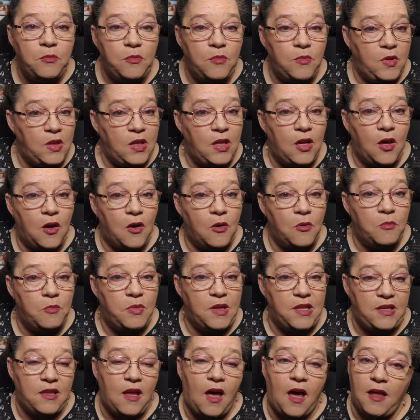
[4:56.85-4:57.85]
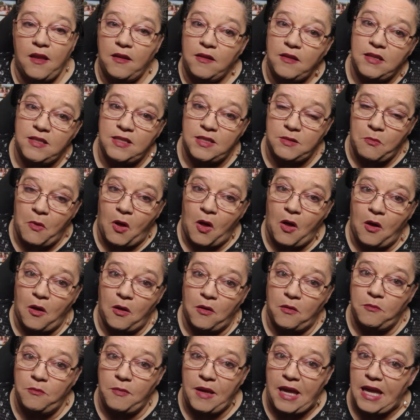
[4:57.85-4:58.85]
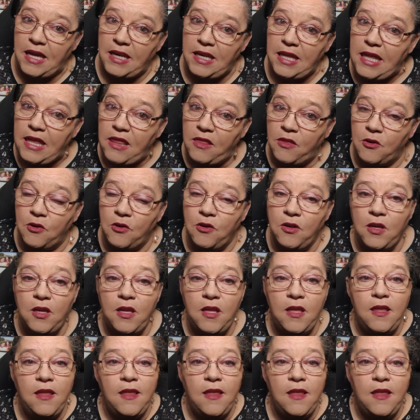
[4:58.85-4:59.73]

but not a small man either.